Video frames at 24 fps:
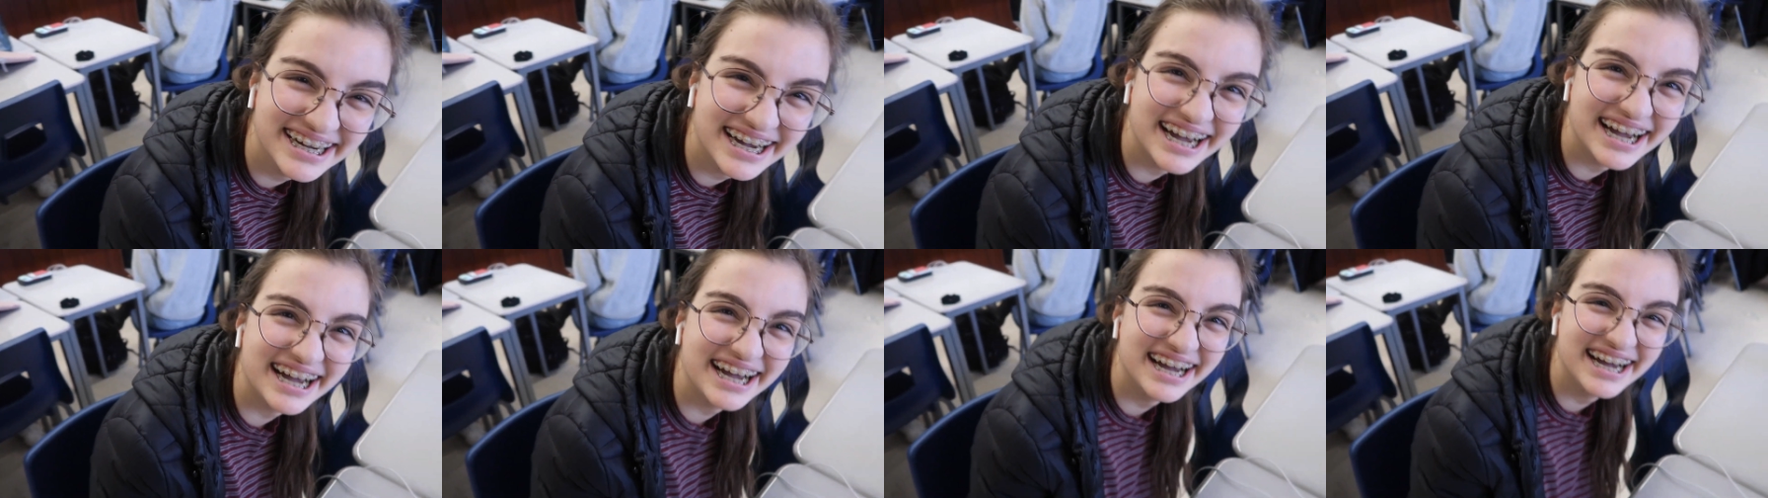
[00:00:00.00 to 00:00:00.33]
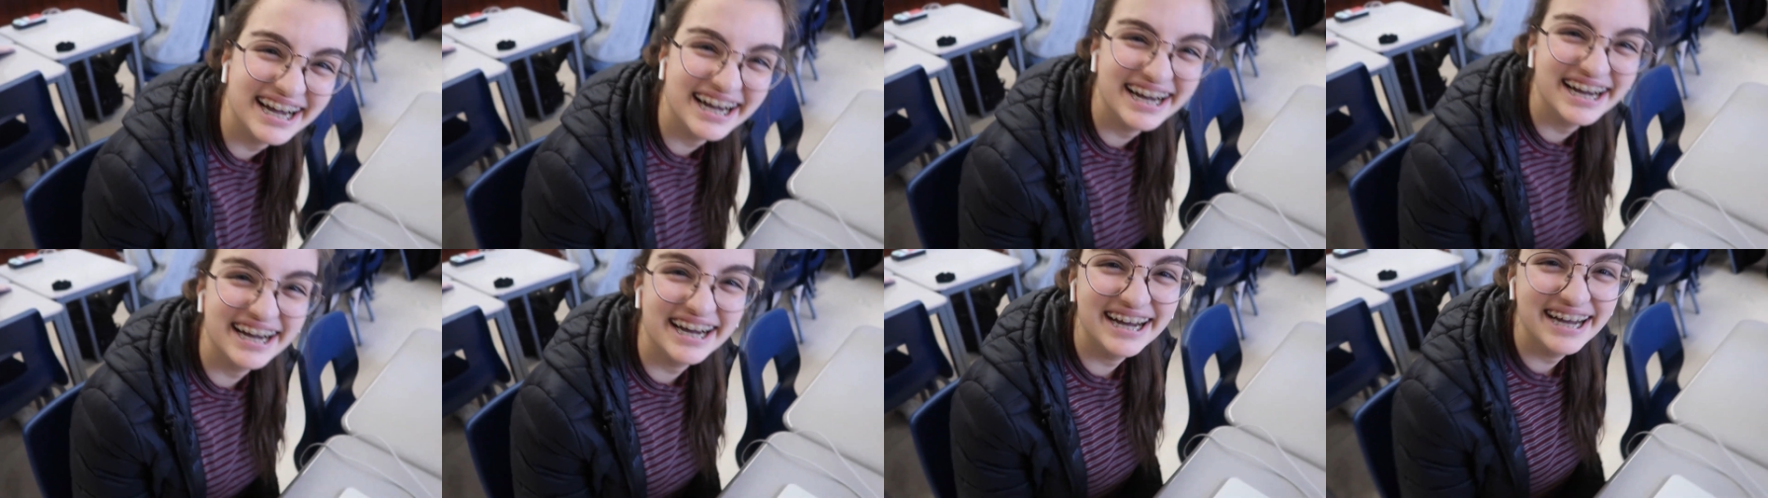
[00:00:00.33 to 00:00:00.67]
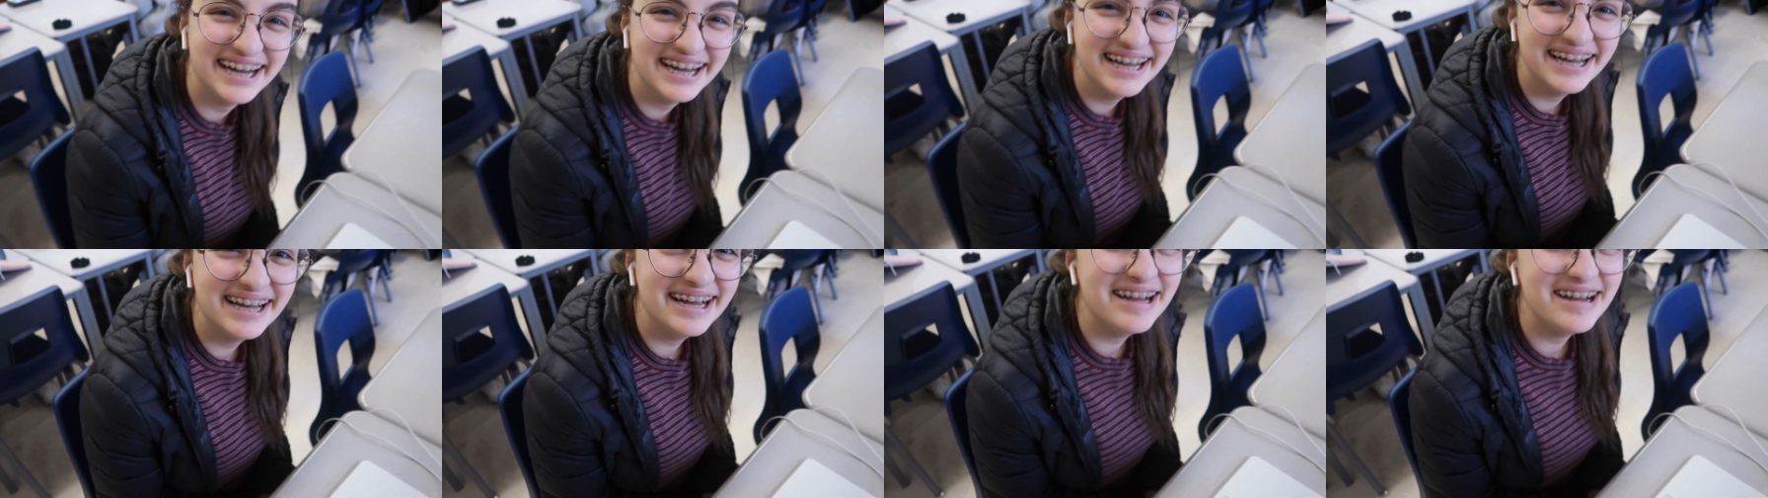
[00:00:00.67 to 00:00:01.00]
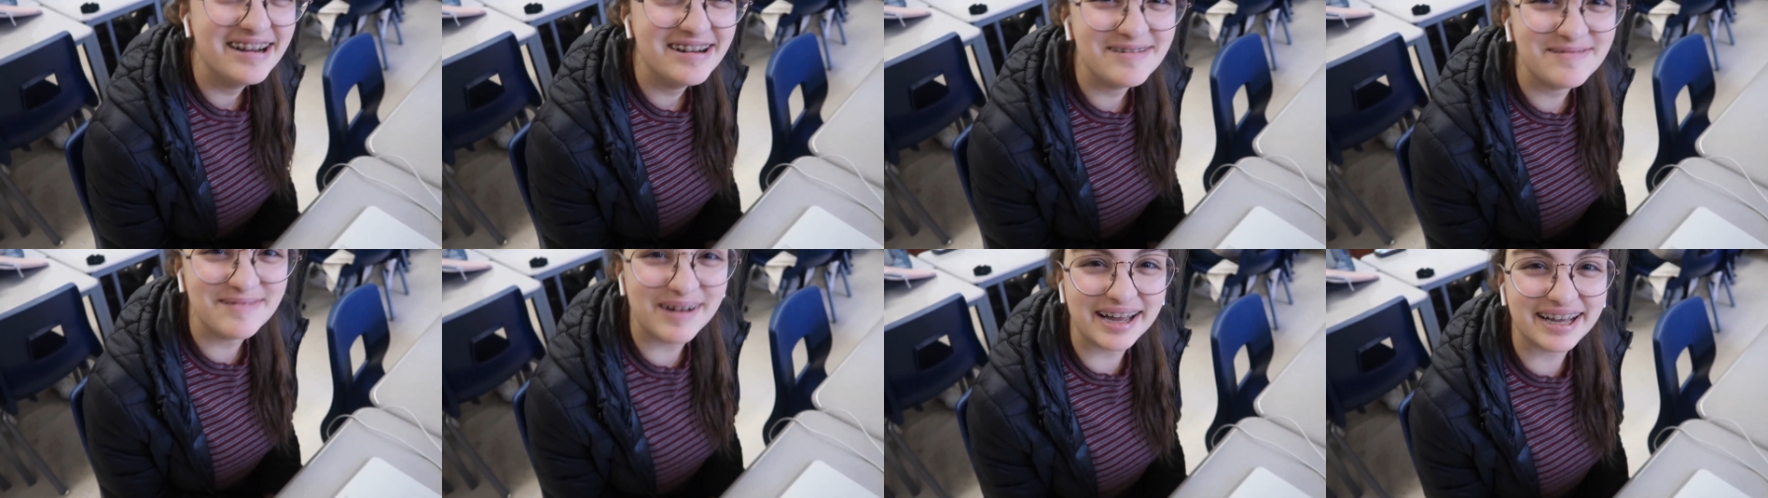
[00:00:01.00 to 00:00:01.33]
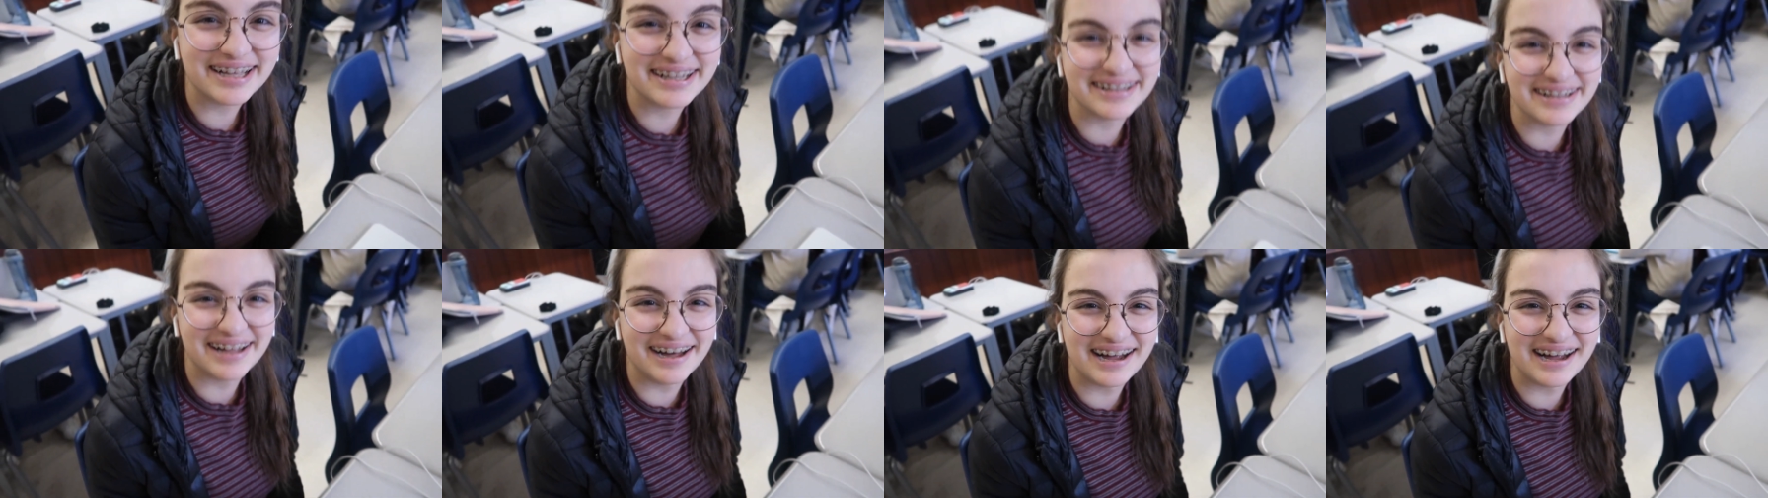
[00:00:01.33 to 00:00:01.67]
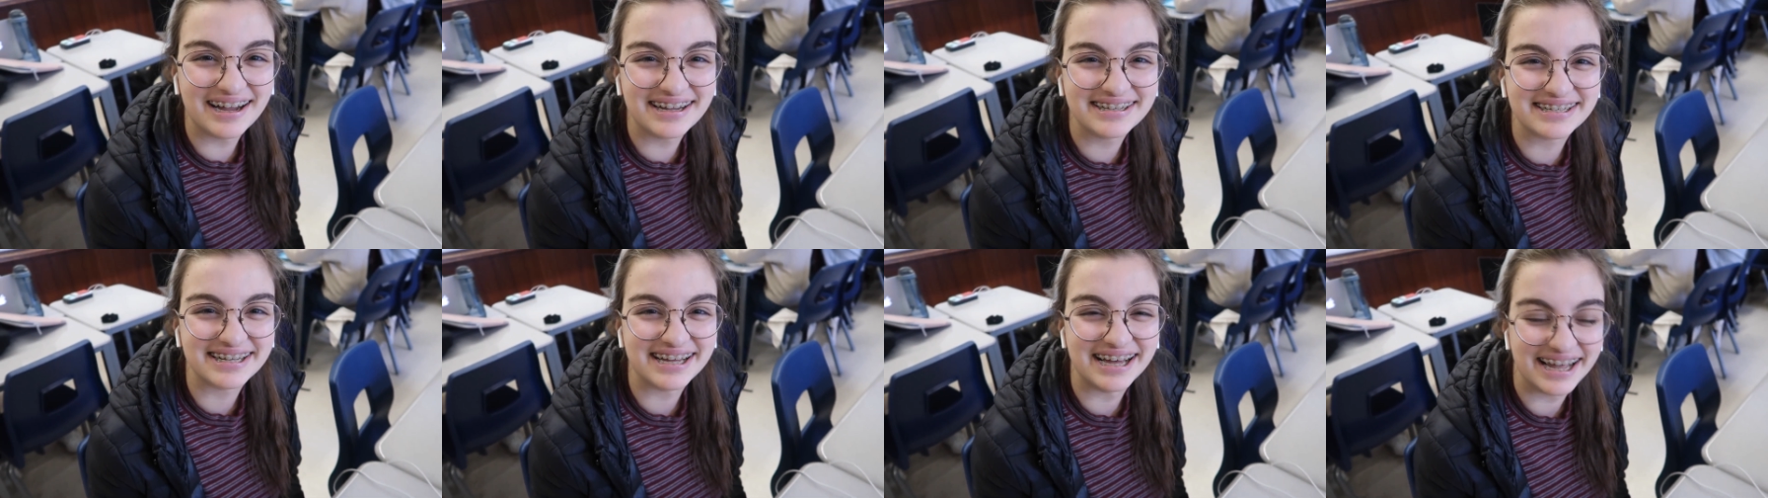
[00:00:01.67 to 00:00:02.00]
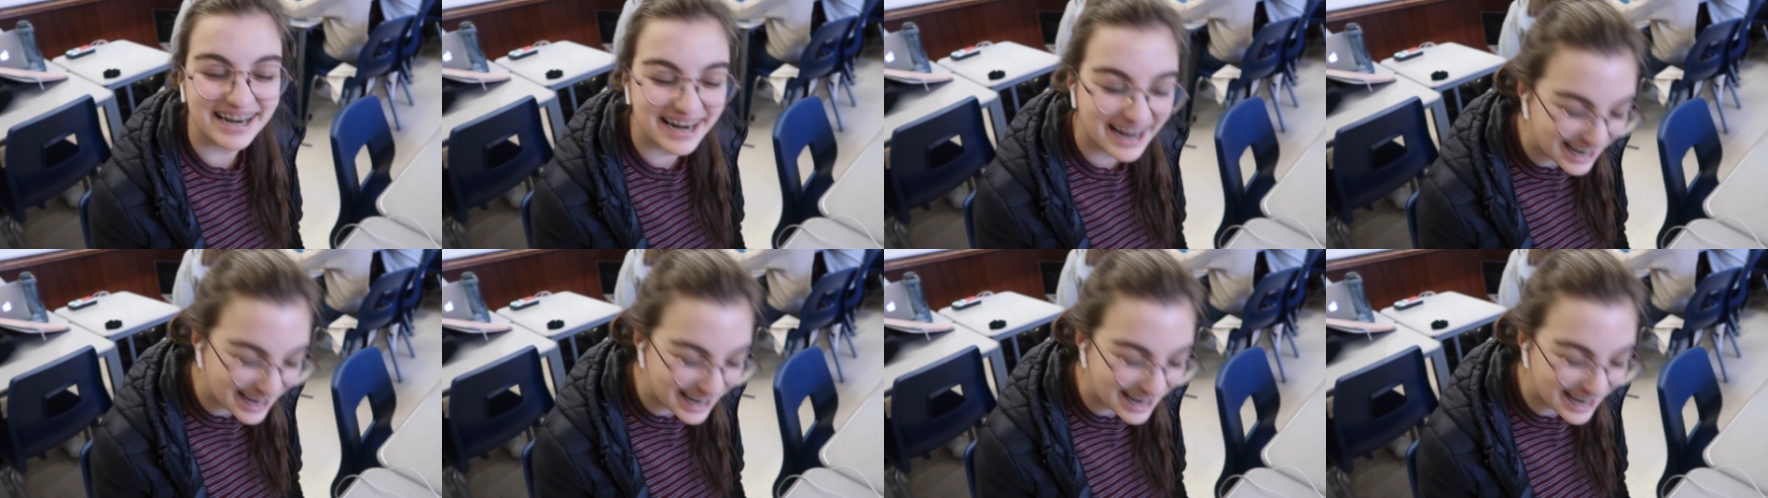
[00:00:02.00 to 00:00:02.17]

Where's your outfit from? My closet.